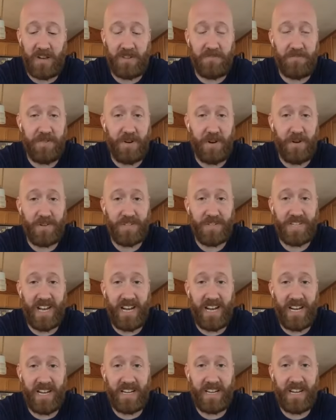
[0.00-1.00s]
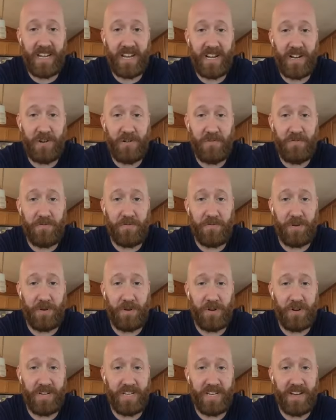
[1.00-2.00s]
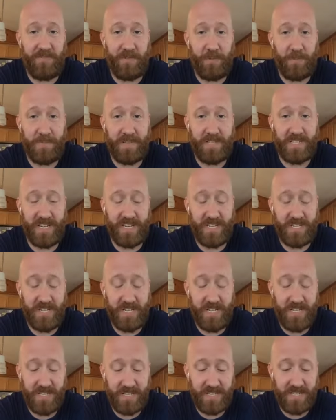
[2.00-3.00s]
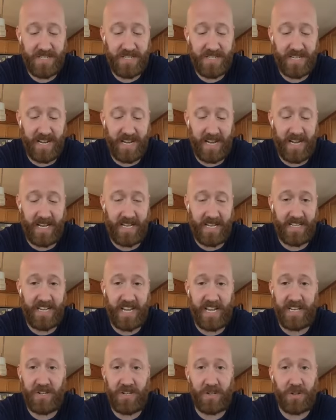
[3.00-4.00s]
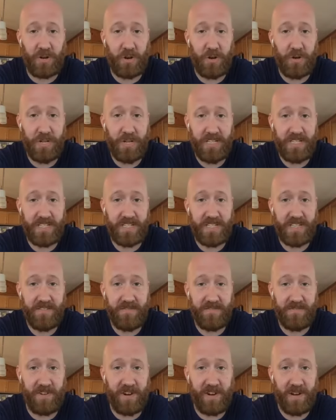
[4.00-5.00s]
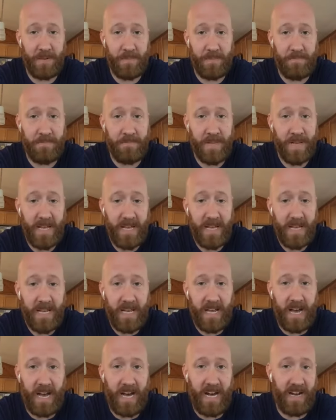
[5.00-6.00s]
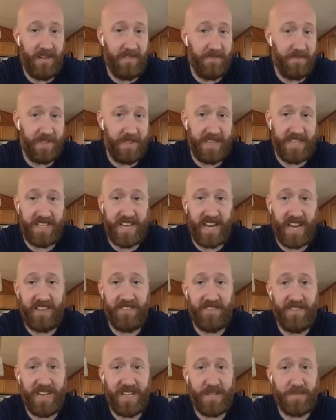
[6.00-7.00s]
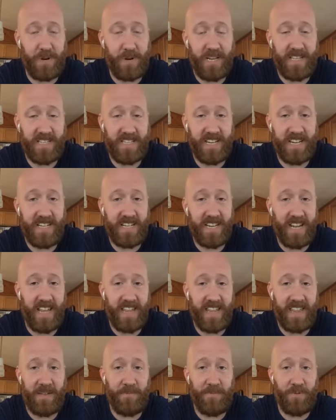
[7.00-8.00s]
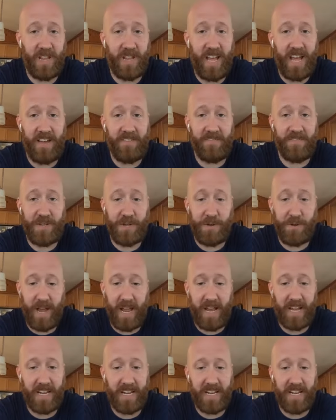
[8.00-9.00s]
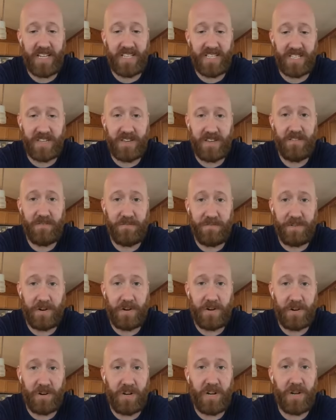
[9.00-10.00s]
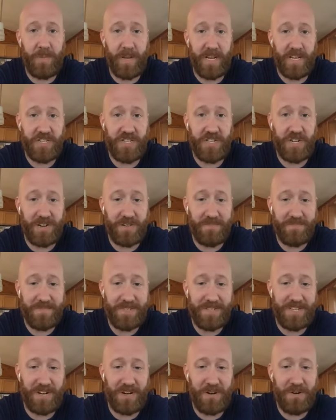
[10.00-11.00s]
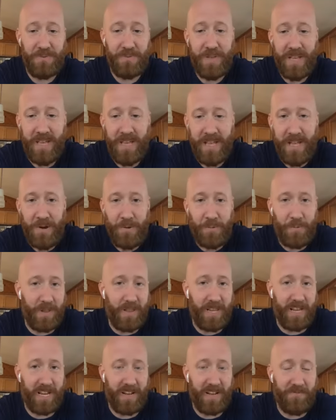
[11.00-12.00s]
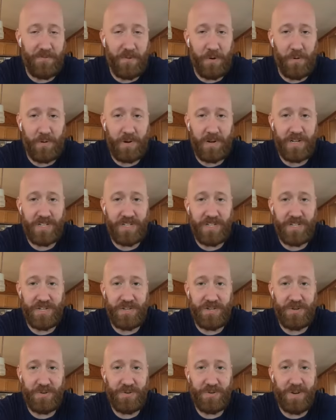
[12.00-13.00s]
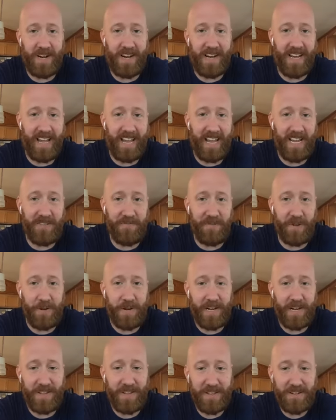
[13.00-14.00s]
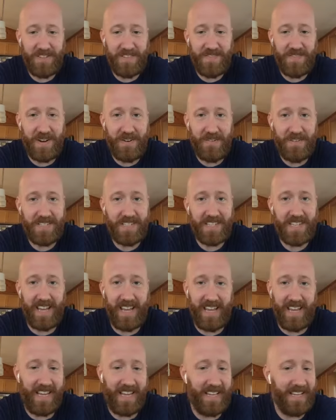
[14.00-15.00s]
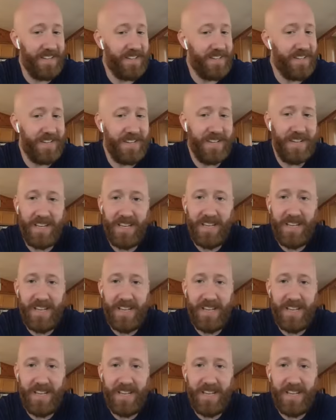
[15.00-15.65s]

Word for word: other folks on here for different positions. Uh, Daniel Curtis from uh, for the second vice president, and then we'll have two candidates for commissioner. So we're looking forward to uh, interviewing all those folks and.